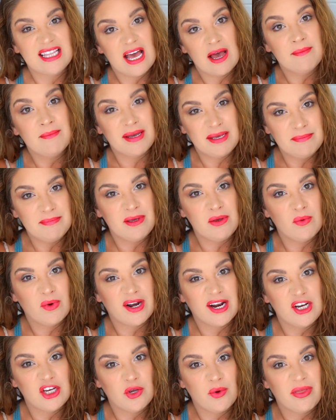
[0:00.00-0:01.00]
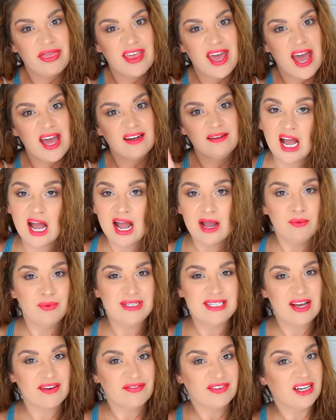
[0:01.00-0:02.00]
That might be what I do with that. I
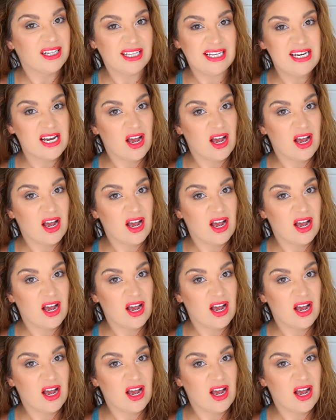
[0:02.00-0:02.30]
would definitely